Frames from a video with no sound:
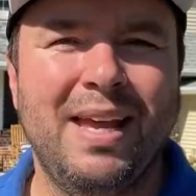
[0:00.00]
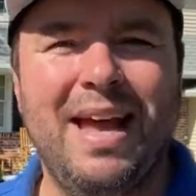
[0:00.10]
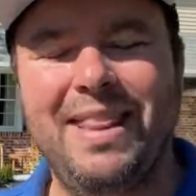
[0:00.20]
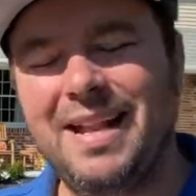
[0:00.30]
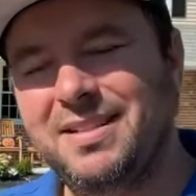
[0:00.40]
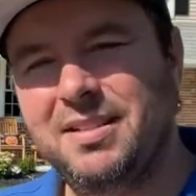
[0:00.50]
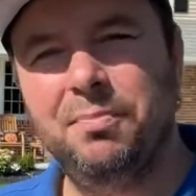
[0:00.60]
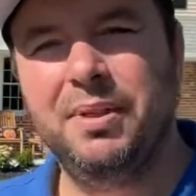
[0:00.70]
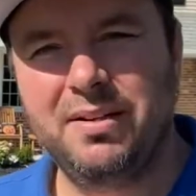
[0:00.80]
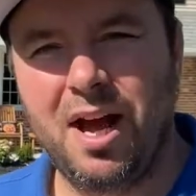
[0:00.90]
And that's
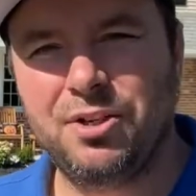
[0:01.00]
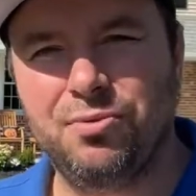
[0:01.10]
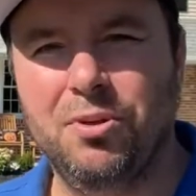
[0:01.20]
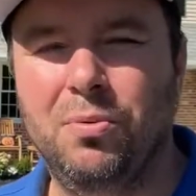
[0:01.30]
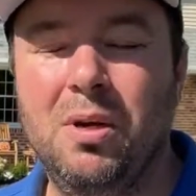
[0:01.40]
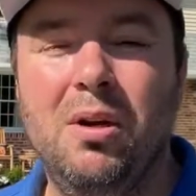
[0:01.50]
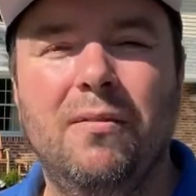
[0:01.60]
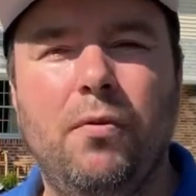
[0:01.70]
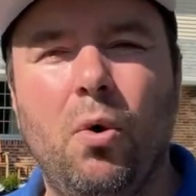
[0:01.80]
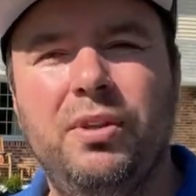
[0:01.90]
simply not true.
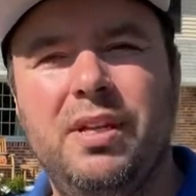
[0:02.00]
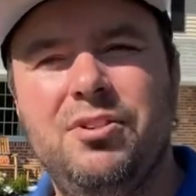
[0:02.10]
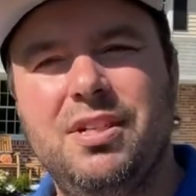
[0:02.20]
Voltage